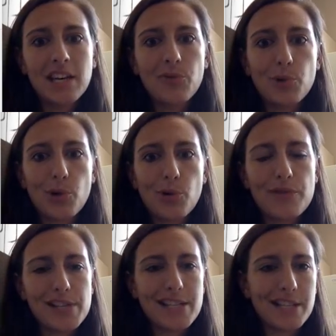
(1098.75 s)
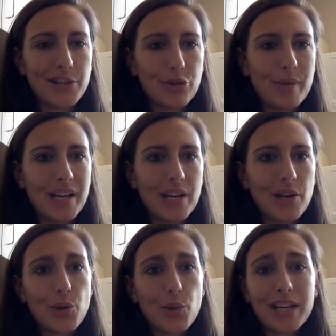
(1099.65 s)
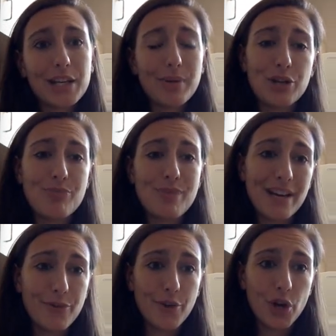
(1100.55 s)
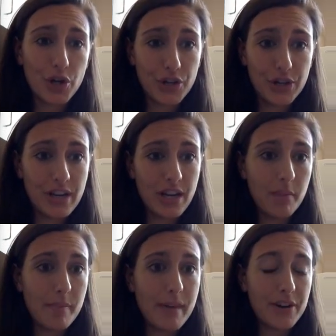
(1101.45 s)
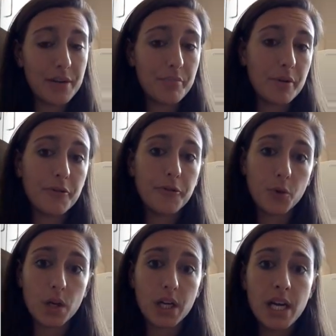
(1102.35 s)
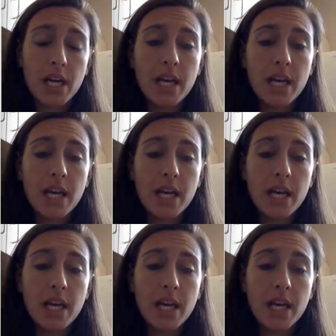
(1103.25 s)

We'll go over this a little bit quickly, but you may have heard about it before.